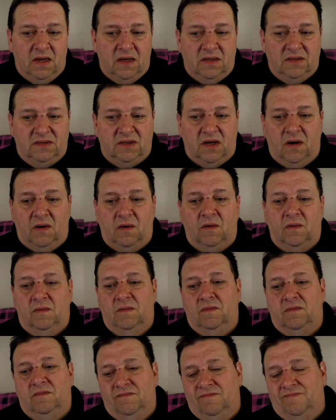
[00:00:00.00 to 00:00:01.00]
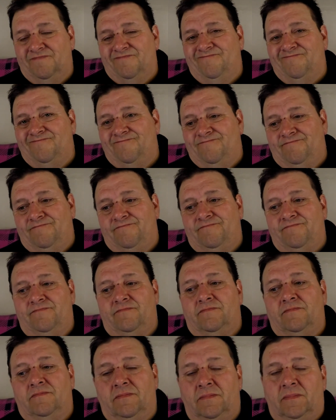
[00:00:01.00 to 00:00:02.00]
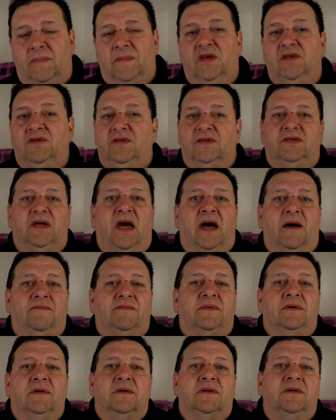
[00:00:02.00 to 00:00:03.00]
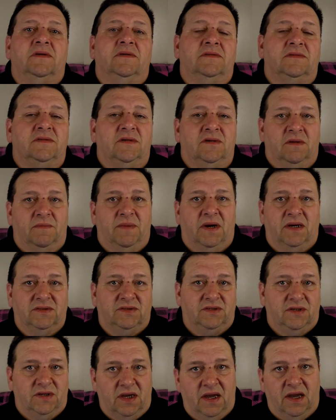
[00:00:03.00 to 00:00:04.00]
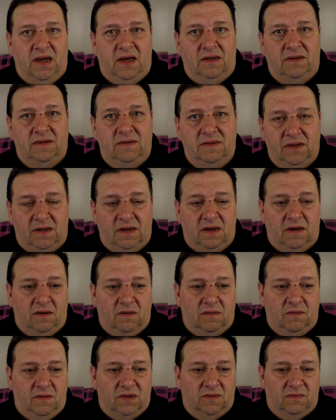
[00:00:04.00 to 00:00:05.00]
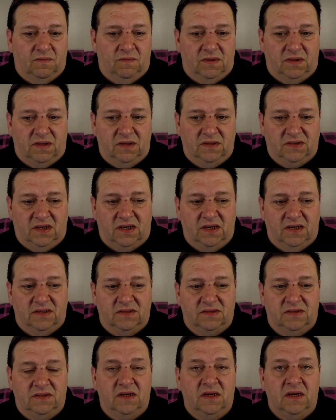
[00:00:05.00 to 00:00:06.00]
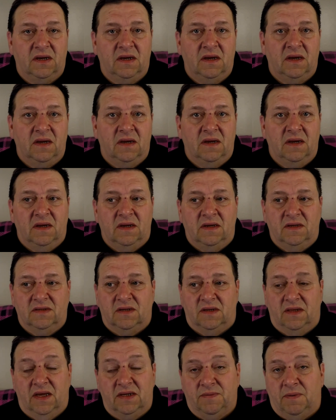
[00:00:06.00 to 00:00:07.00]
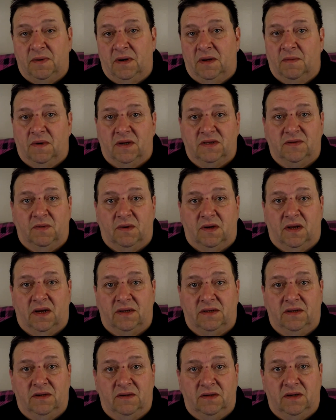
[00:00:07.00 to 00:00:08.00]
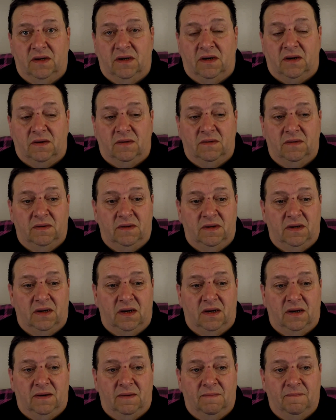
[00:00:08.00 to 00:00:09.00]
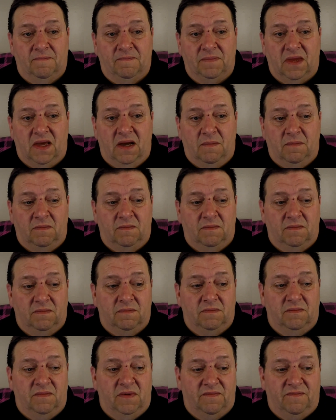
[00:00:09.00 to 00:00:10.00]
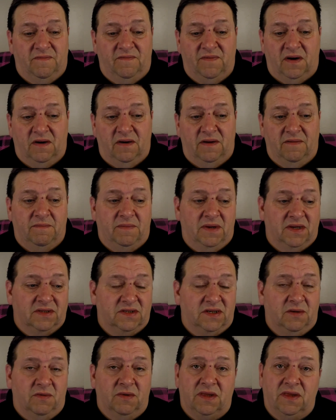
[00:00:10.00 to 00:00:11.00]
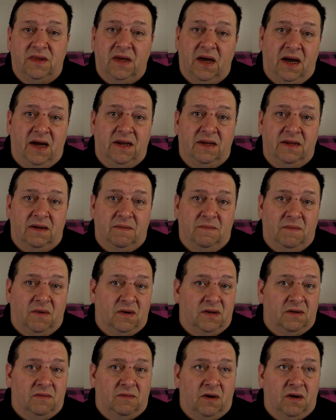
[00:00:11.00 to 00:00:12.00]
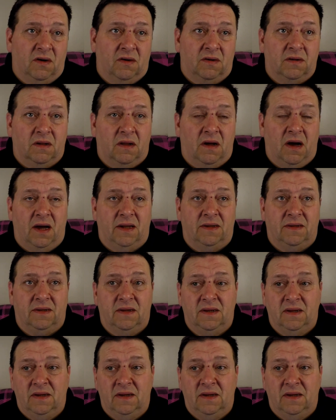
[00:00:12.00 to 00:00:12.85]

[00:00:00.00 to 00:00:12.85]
so you just have to do the best you can, you know, with these kids. So that's pretty much what I do, y'all. I'm very busy with that. I'm on the road a lot.